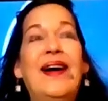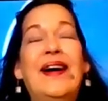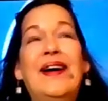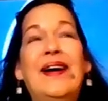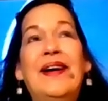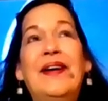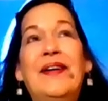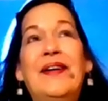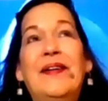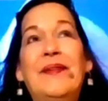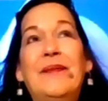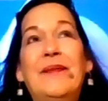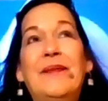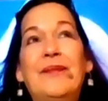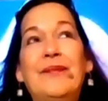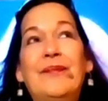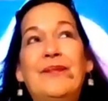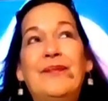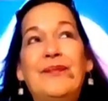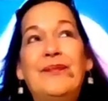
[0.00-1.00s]

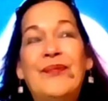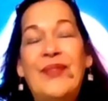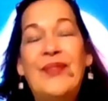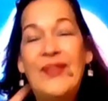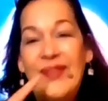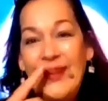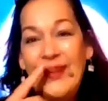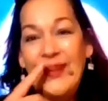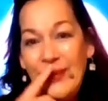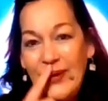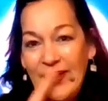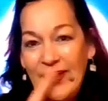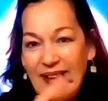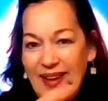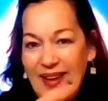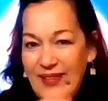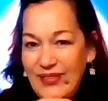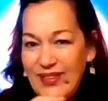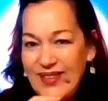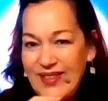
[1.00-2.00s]
So we'll
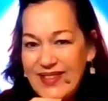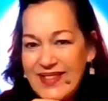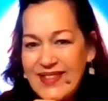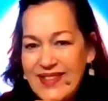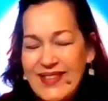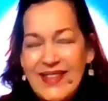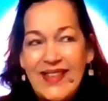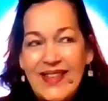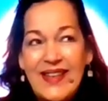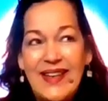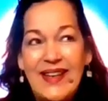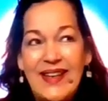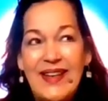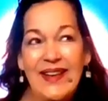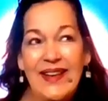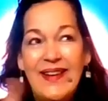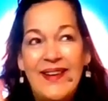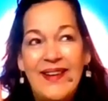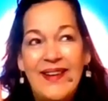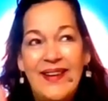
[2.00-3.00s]
have to
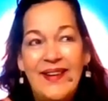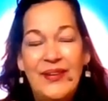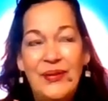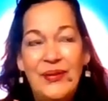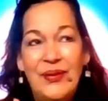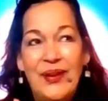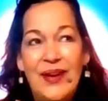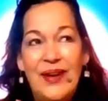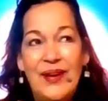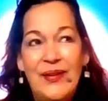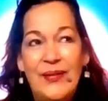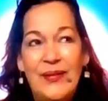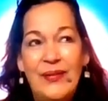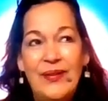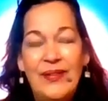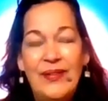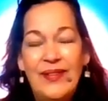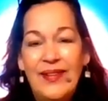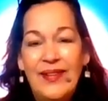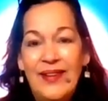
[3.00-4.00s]
see. I don't
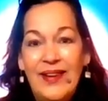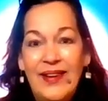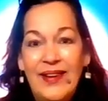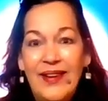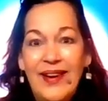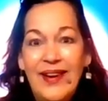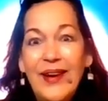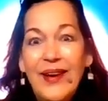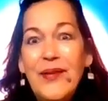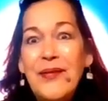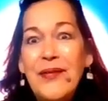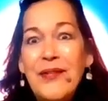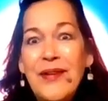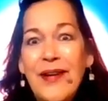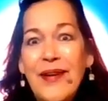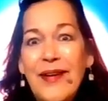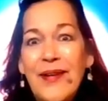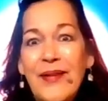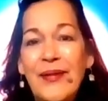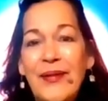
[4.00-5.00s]
know.
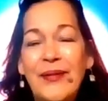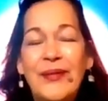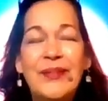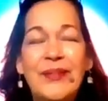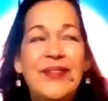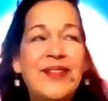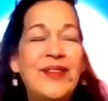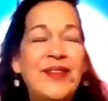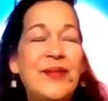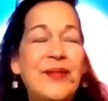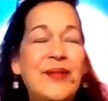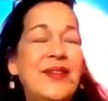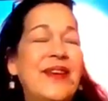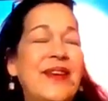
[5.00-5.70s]
It's so